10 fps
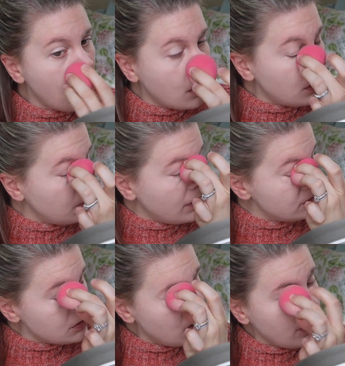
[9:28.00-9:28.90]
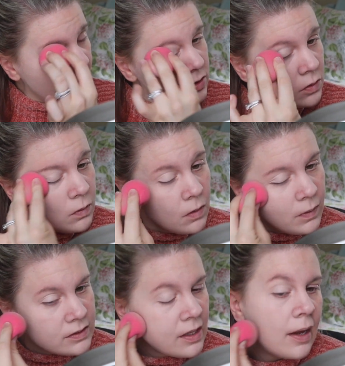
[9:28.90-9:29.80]
Anyways, okay, so where
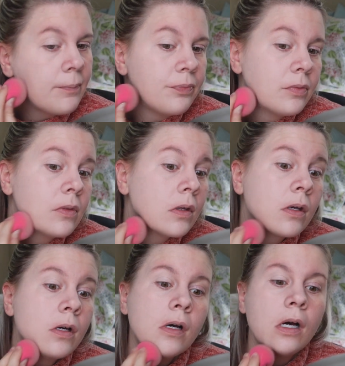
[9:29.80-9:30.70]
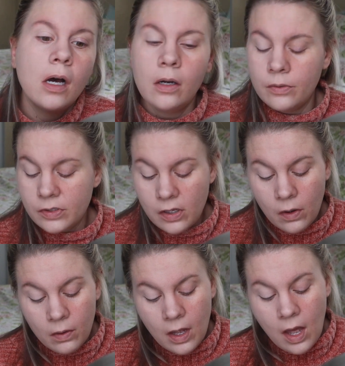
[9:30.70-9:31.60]
was I? Oh,
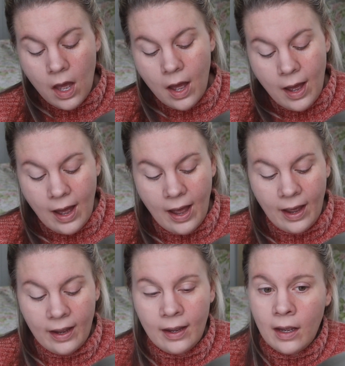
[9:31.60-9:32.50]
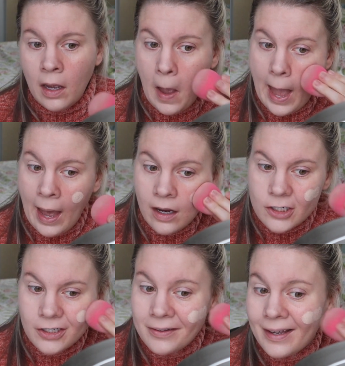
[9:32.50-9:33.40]
so I
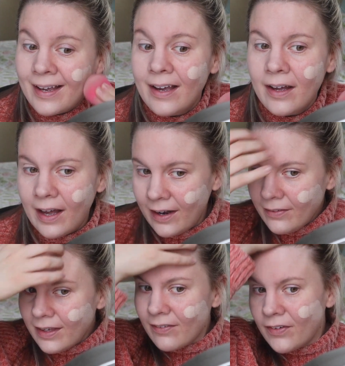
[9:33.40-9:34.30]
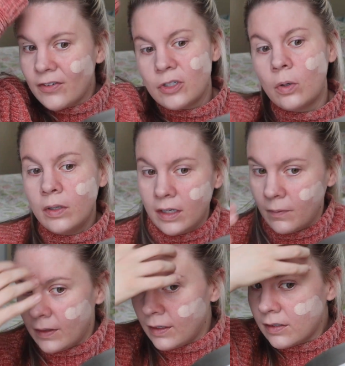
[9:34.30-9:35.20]
don't think I've ever told
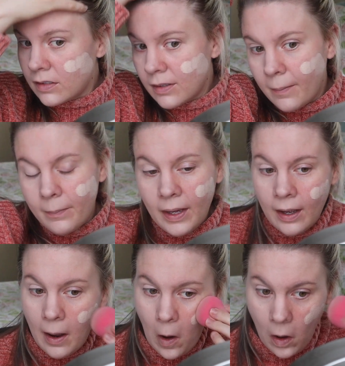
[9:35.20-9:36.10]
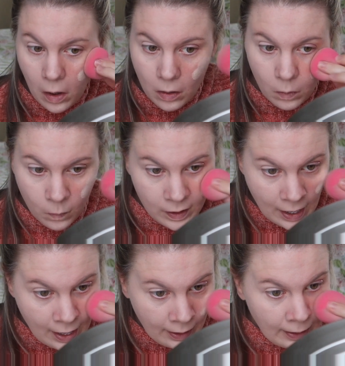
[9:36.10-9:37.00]
anyone this, but
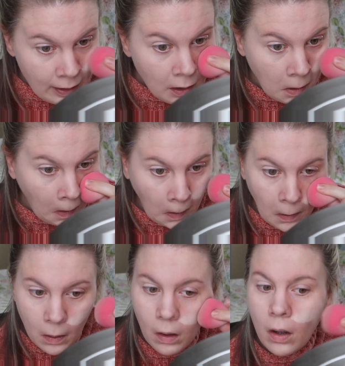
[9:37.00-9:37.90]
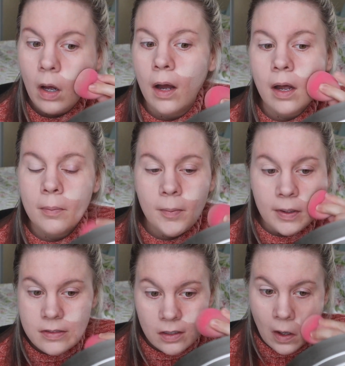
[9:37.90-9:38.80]
a couple
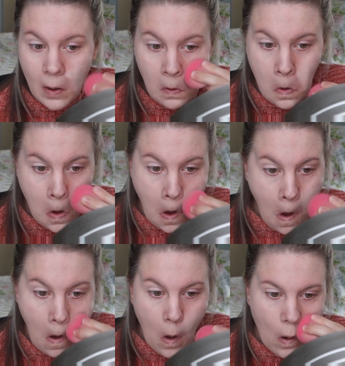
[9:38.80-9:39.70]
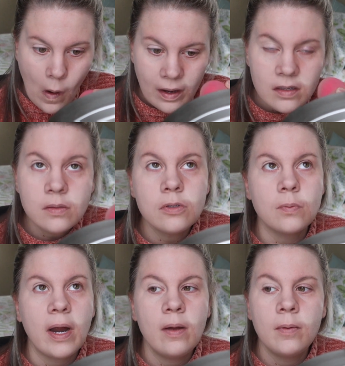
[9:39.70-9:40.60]
months ago, I guess it
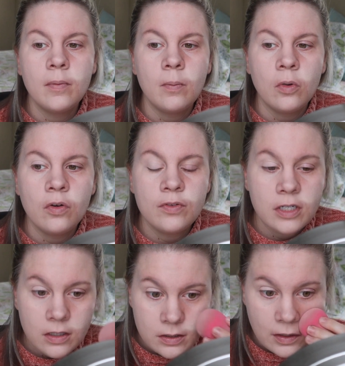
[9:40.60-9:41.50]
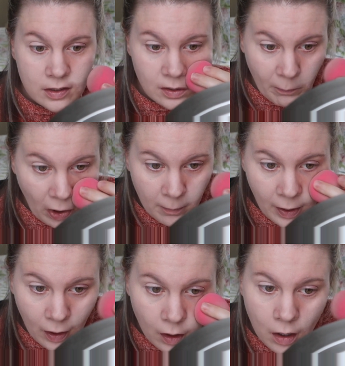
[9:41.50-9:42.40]
was right when we moved into this
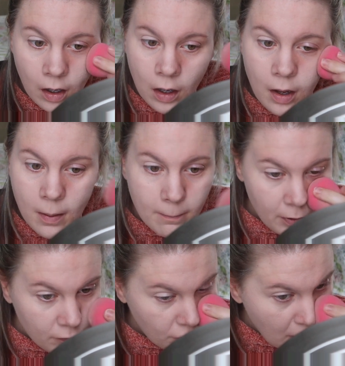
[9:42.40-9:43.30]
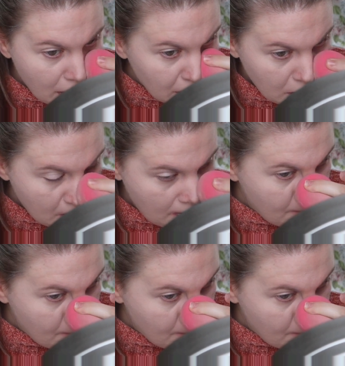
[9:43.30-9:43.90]
apartment, my friend